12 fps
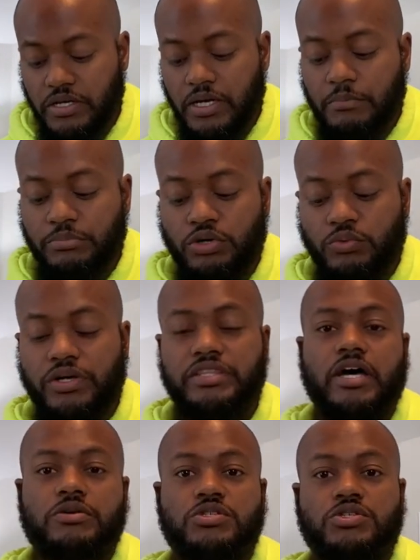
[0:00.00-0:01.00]
per
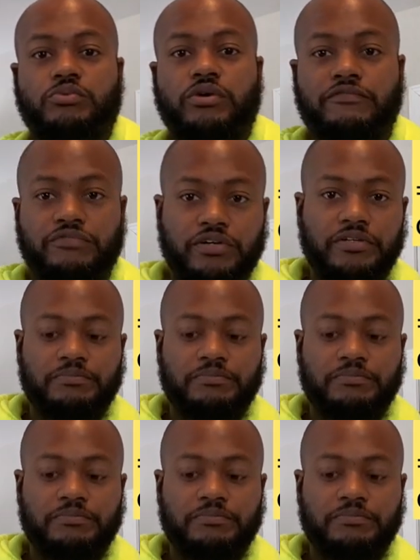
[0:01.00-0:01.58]
1,000 square foot.